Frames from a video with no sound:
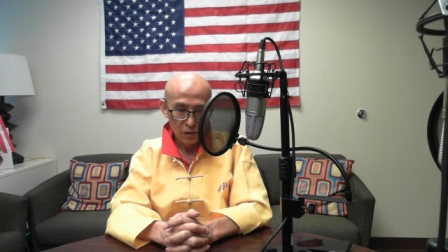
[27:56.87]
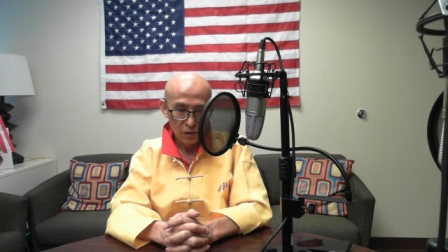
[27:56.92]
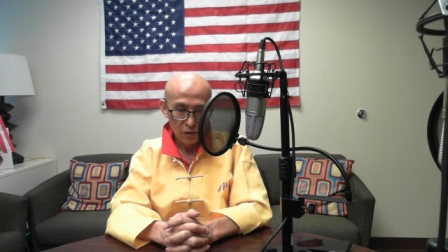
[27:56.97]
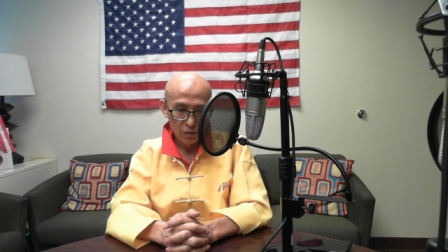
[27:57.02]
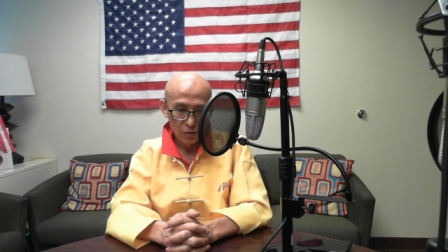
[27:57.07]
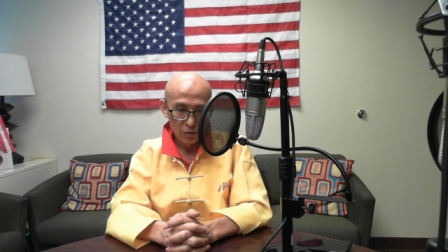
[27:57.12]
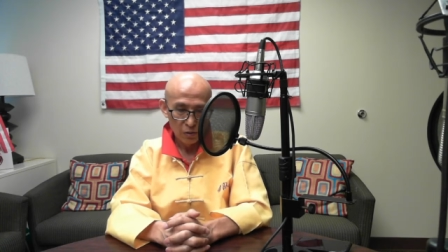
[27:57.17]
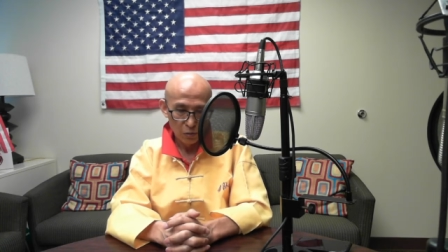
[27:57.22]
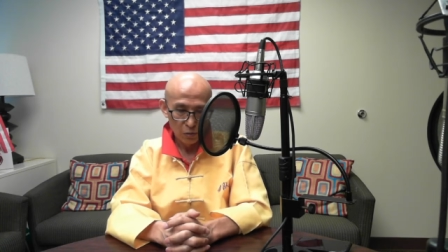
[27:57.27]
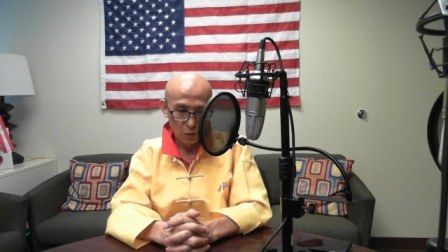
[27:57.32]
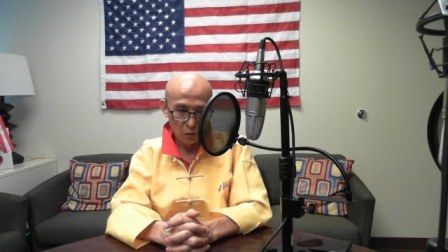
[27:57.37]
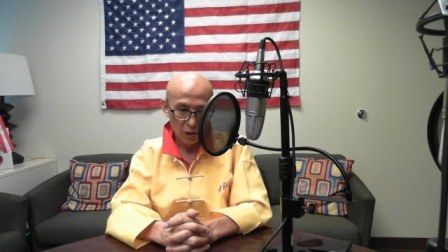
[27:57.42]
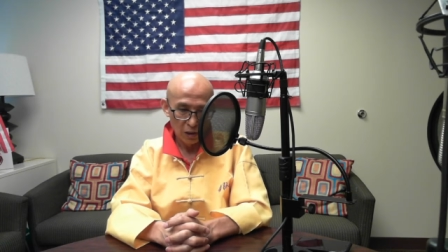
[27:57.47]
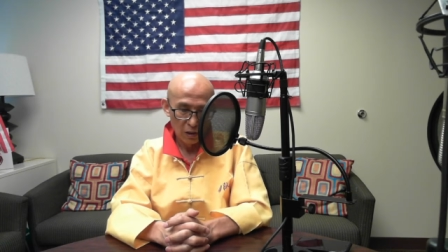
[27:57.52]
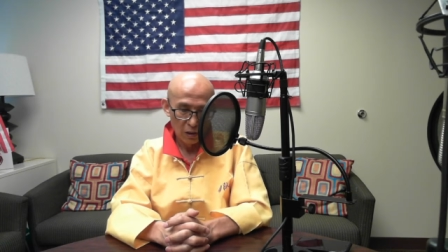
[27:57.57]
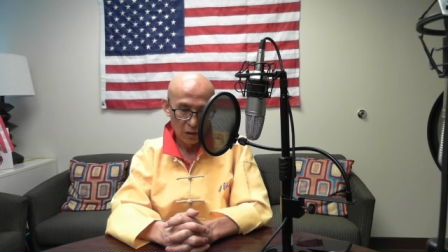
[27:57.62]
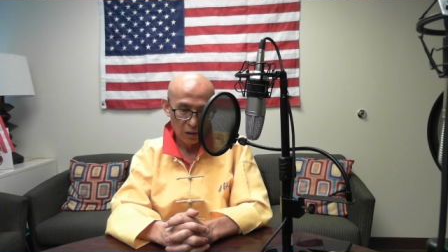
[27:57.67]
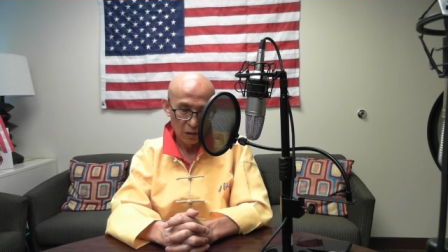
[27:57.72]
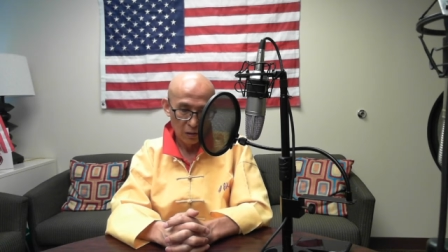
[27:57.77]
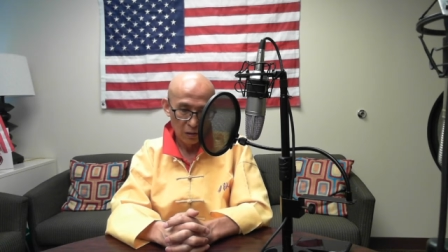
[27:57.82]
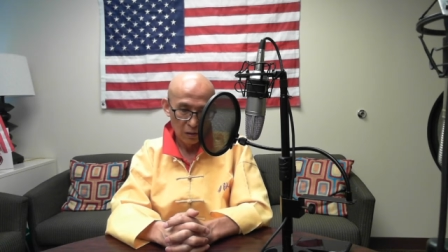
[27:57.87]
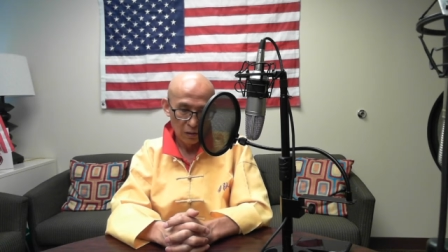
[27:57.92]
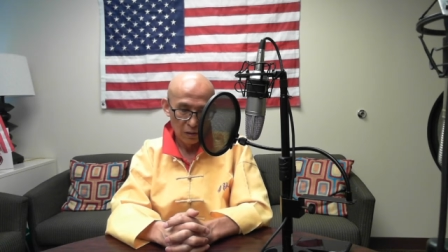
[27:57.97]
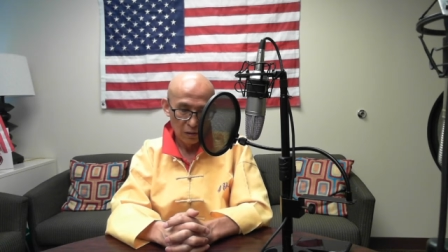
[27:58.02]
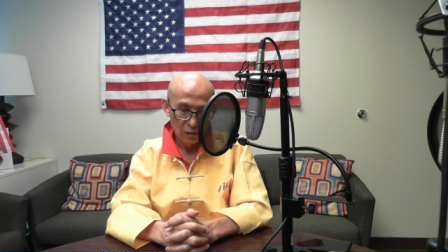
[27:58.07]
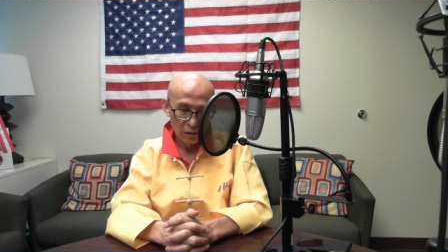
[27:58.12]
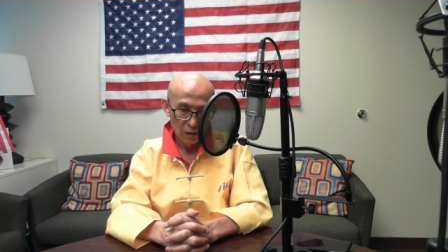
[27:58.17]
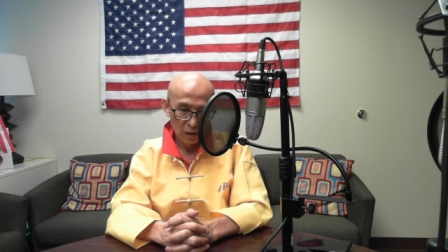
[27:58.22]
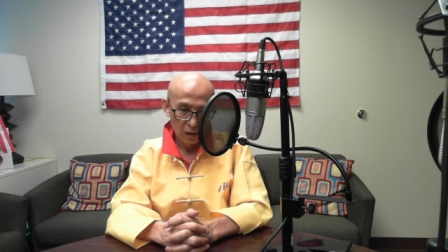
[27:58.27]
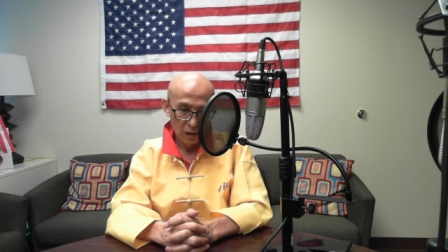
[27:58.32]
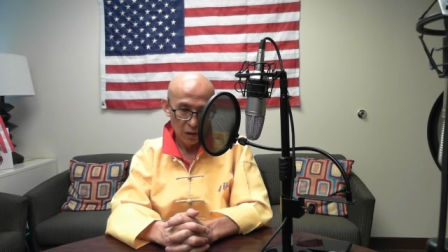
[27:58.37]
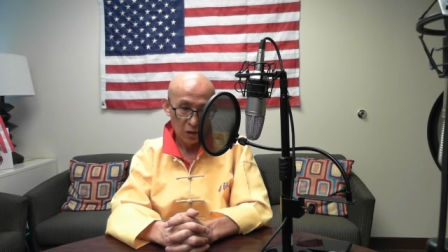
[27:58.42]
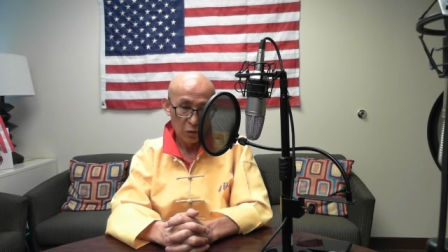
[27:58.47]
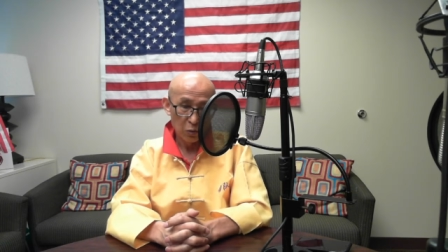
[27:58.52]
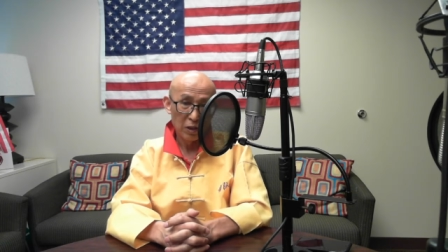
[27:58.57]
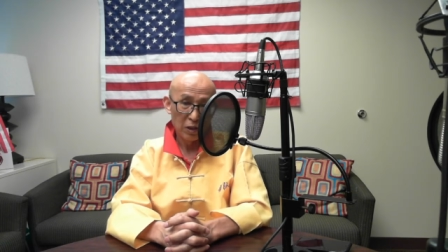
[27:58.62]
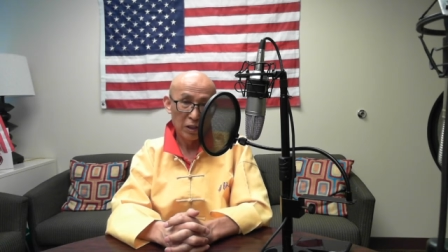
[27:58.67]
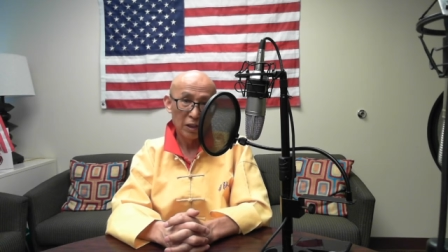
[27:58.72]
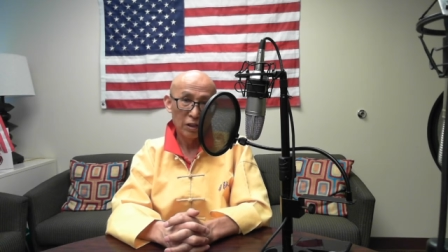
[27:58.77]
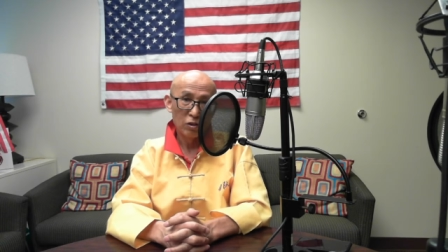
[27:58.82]
daughter in
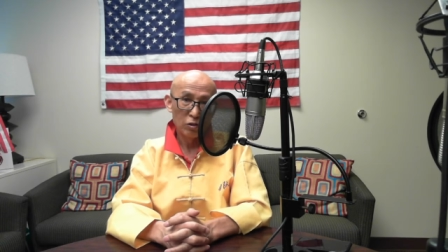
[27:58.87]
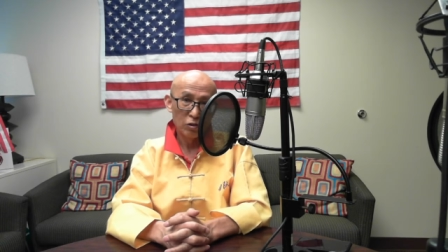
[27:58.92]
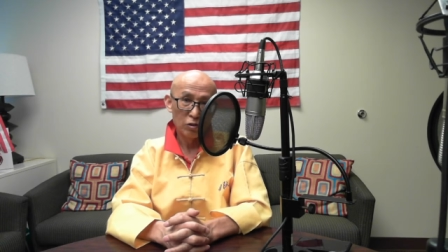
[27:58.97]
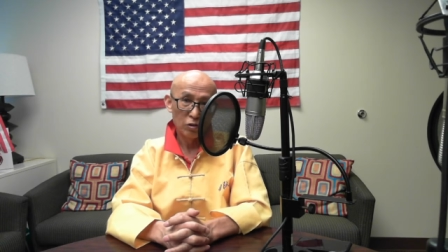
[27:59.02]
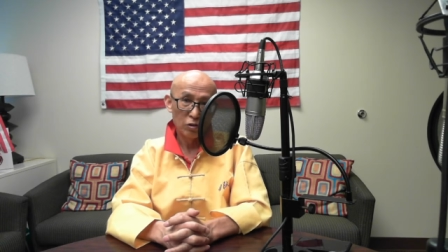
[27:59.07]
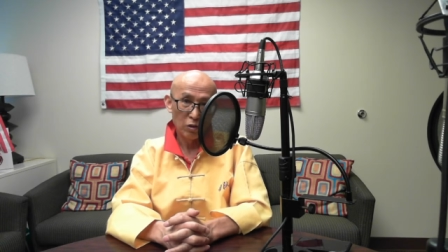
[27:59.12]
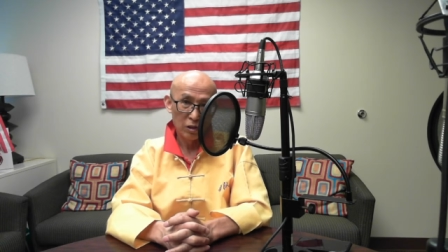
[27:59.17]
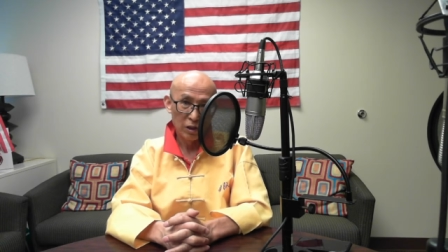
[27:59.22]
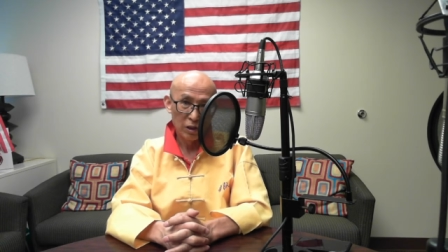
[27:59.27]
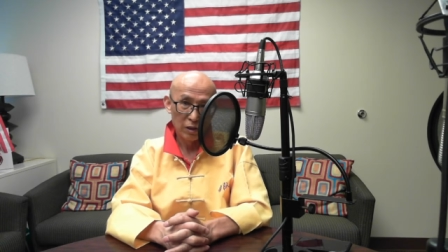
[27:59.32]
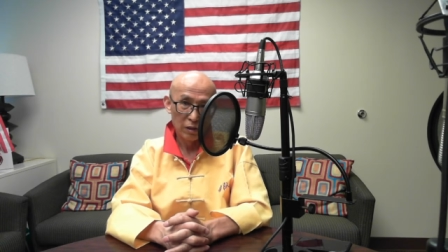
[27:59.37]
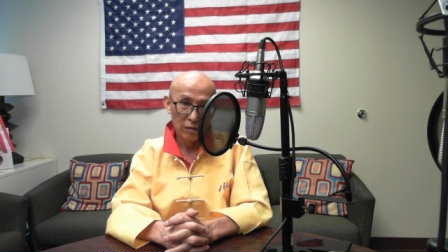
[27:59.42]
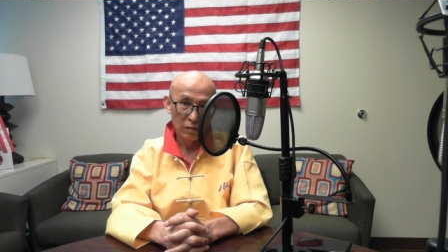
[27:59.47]
Savannah, Georgia.